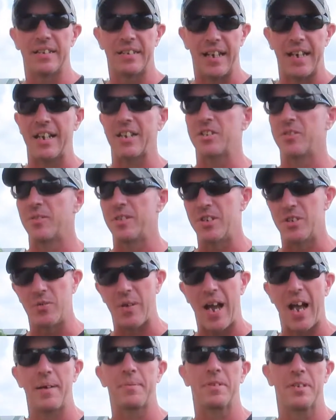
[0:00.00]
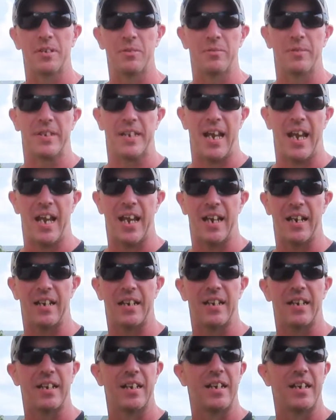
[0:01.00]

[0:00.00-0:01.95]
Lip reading: the answer is you absolutely can.